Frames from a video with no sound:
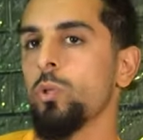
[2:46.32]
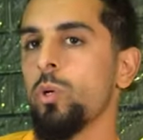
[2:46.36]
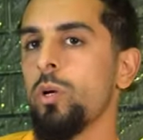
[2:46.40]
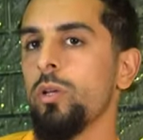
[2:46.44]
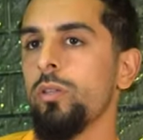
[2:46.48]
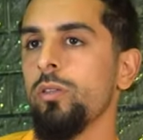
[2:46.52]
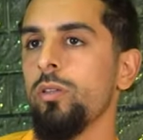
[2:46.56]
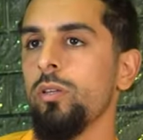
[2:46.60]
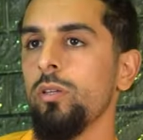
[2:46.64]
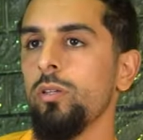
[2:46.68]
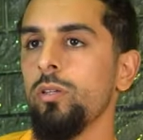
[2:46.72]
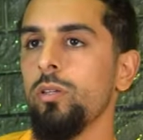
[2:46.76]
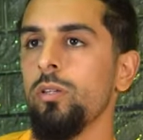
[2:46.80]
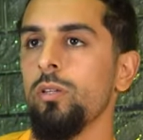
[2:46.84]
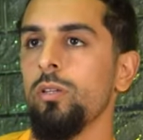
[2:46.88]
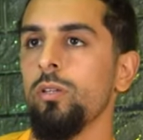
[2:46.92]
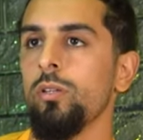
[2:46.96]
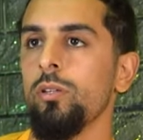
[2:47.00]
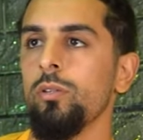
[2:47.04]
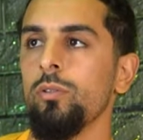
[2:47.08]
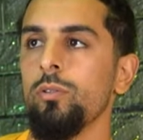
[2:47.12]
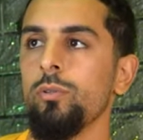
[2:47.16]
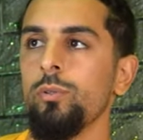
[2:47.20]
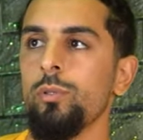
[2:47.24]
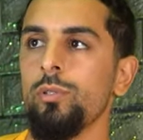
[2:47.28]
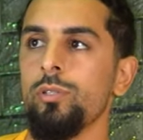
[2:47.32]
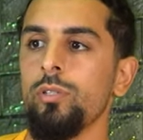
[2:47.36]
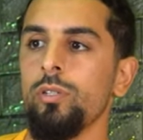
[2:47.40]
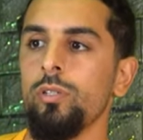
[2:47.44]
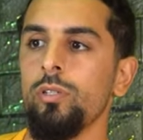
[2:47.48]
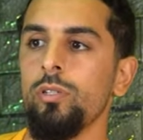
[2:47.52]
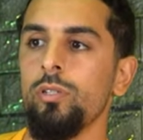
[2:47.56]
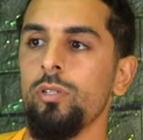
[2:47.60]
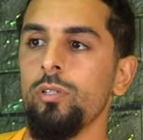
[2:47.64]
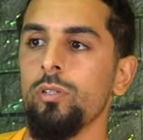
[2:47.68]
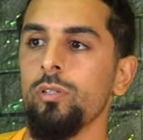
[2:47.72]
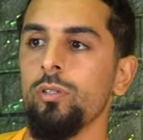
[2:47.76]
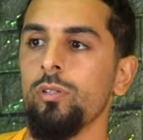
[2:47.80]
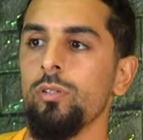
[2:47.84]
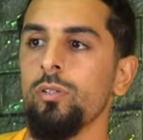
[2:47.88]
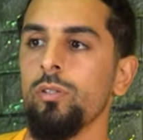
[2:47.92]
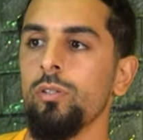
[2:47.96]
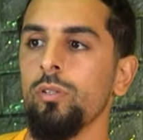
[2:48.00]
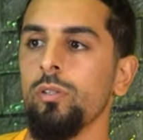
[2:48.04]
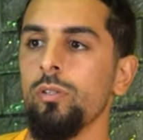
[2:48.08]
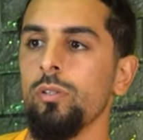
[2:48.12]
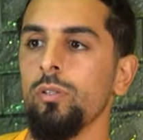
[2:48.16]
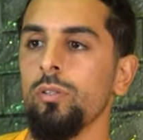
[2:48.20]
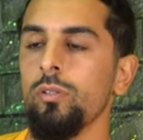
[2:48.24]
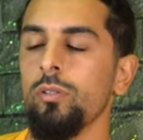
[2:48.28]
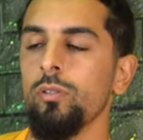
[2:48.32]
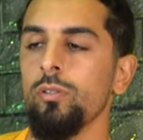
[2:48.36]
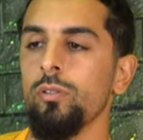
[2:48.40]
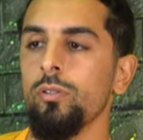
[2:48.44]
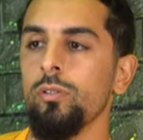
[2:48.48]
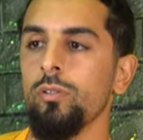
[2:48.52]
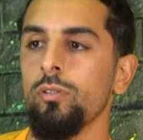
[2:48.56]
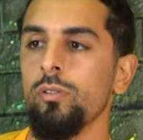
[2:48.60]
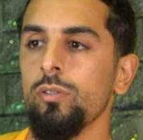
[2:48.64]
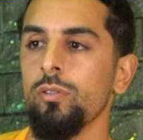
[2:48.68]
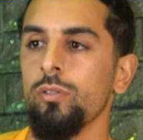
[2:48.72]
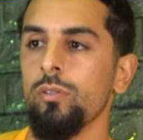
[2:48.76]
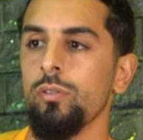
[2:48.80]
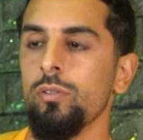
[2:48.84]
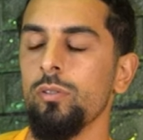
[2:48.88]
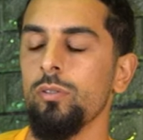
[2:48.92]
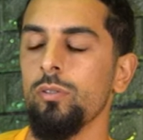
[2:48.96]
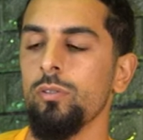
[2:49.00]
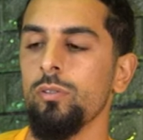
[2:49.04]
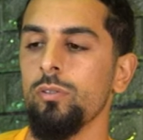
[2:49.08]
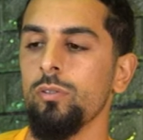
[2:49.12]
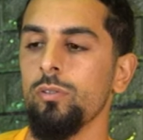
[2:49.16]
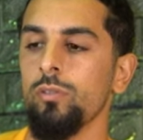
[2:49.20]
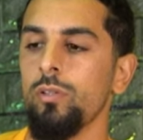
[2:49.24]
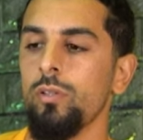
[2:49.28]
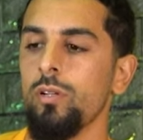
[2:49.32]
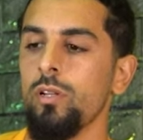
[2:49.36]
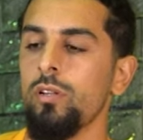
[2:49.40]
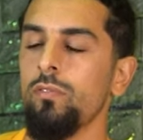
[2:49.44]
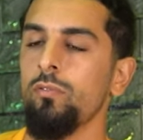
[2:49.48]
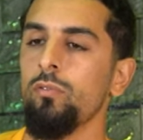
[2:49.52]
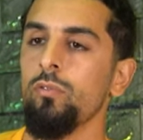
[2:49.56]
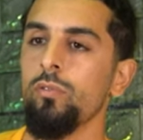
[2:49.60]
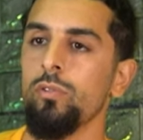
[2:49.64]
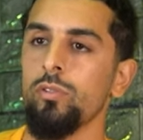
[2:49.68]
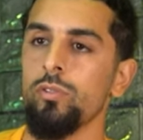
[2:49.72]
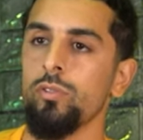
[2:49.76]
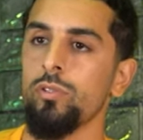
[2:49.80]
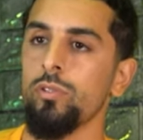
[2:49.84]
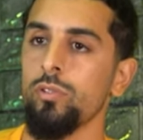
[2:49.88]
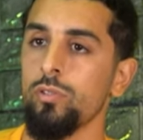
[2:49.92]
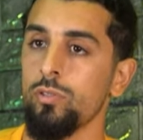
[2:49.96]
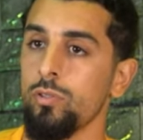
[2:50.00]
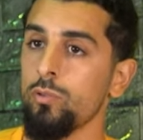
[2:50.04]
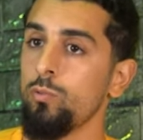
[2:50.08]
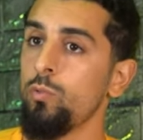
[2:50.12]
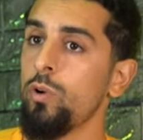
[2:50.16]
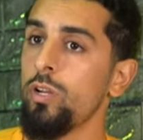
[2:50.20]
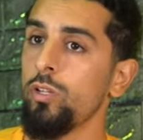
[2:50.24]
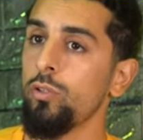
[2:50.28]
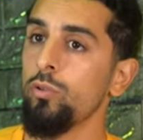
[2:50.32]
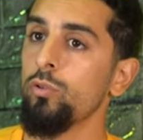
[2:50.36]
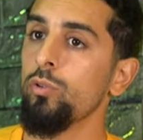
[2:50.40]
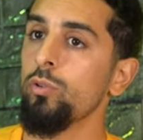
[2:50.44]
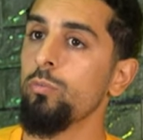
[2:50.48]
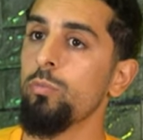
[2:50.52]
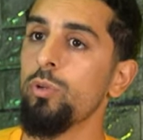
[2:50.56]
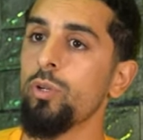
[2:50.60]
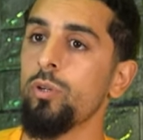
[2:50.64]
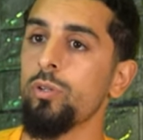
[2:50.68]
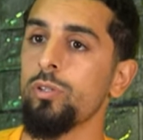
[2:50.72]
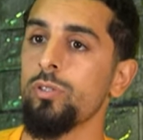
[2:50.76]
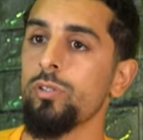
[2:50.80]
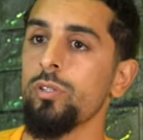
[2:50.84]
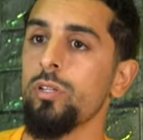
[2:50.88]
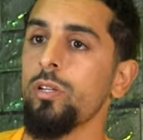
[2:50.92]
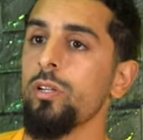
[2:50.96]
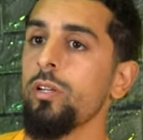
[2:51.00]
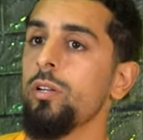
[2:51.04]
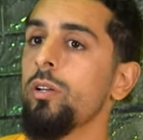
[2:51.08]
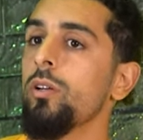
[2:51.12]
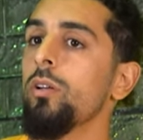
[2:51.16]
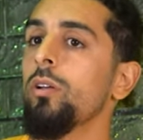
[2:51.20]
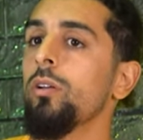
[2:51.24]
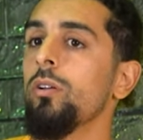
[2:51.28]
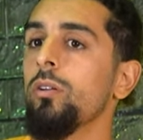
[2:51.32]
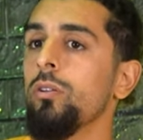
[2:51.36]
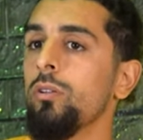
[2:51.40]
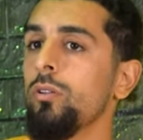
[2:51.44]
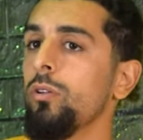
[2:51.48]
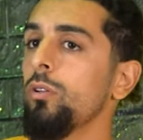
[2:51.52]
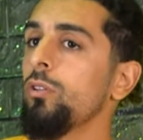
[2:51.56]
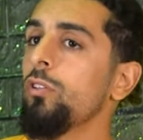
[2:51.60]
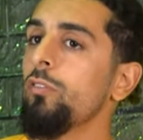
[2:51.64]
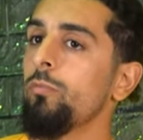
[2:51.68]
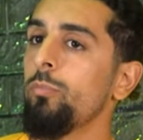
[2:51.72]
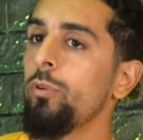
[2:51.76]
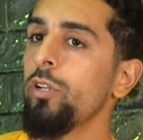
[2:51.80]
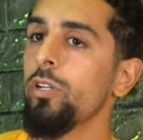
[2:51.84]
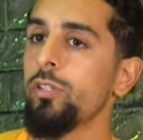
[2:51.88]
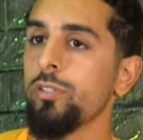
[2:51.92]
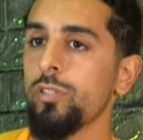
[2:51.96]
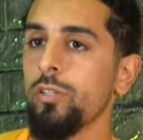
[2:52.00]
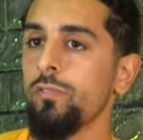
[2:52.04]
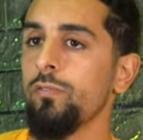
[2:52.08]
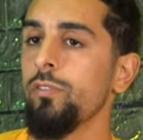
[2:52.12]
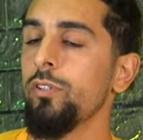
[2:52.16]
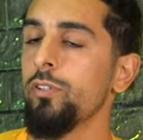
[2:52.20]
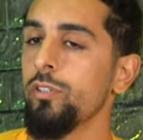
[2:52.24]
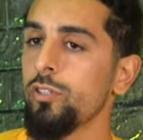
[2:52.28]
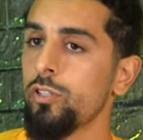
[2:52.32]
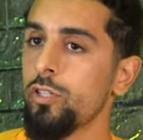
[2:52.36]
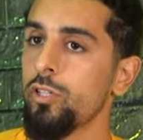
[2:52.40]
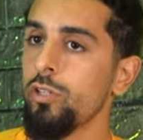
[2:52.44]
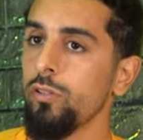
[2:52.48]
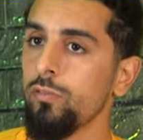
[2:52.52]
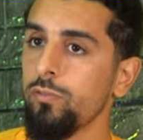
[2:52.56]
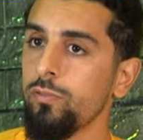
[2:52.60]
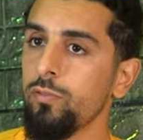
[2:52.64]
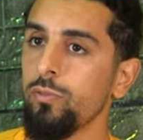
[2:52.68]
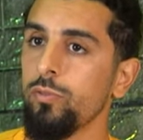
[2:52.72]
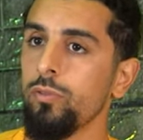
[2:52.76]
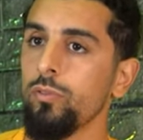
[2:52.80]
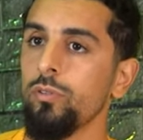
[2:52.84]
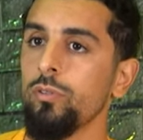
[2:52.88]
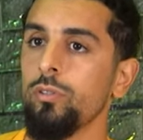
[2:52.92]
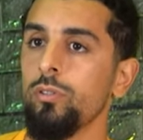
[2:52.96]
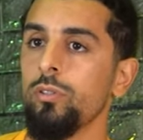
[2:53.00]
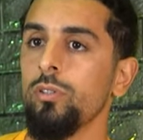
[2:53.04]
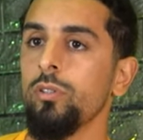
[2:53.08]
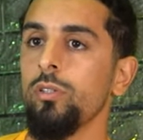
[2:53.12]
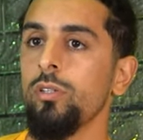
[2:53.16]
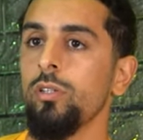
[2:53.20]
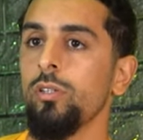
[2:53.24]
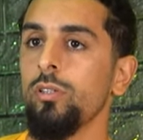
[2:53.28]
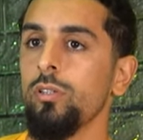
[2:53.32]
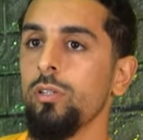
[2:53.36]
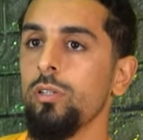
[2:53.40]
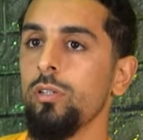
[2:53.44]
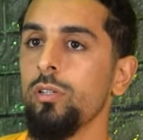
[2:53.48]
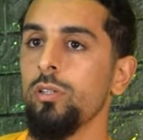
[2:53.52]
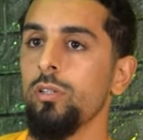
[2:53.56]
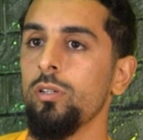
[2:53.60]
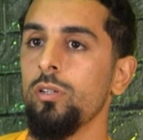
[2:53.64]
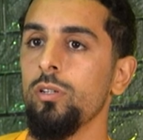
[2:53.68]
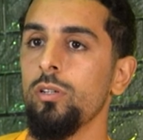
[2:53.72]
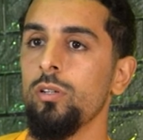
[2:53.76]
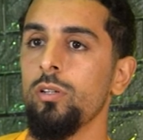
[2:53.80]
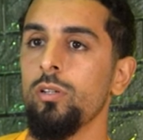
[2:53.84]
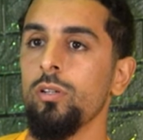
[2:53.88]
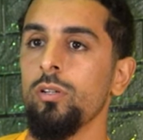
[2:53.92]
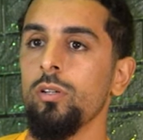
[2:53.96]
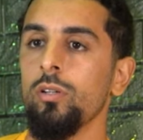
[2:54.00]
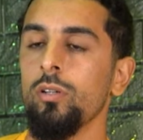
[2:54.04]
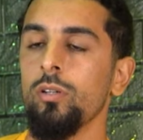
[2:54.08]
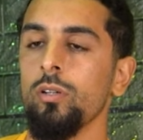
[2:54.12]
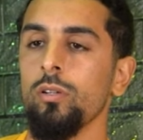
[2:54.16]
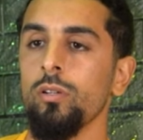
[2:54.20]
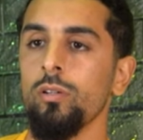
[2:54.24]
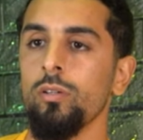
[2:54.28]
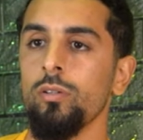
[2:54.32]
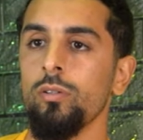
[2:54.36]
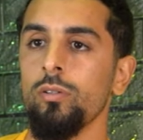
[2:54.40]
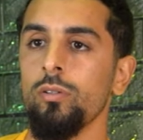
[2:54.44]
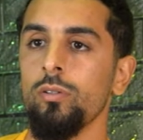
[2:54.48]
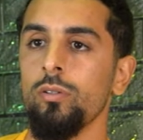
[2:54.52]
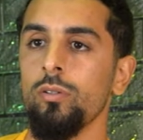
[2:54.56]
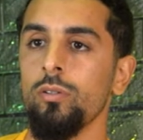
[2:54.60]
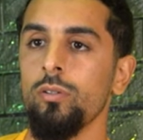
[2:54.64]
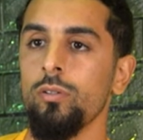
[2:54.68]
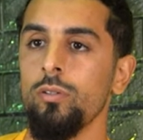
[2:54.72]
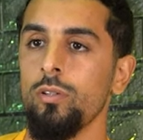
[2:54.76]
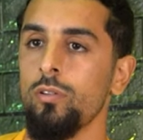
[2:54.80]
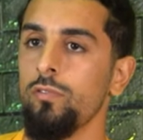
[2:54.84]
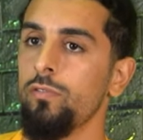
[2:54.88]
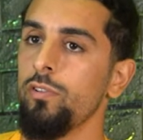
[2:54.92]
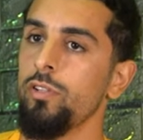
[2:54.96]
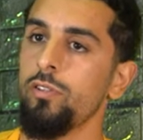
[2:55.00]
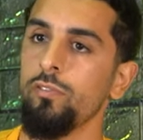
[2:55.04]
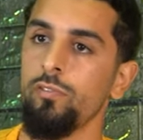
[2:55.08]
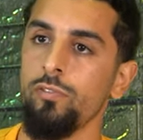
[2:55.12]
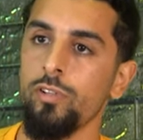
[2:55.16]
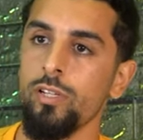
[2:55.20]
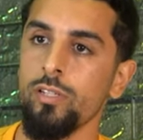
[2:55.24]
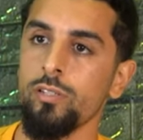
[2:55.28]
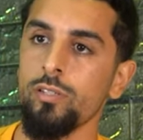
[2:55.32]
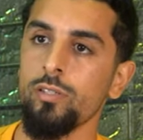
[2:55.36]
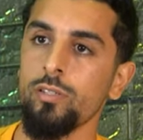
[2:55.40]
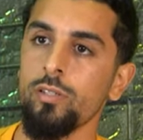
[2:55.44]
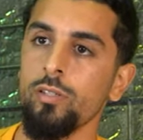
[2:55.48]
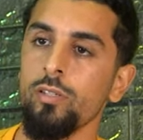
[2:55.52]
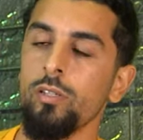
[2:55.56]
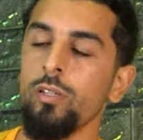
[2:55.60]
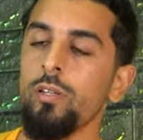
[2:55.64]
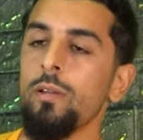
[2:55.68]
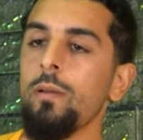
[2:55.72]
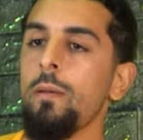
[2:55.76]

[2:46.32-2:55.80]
I think the Indonesian league, the level is quite good because a lot of players are very skillful and they're very fast,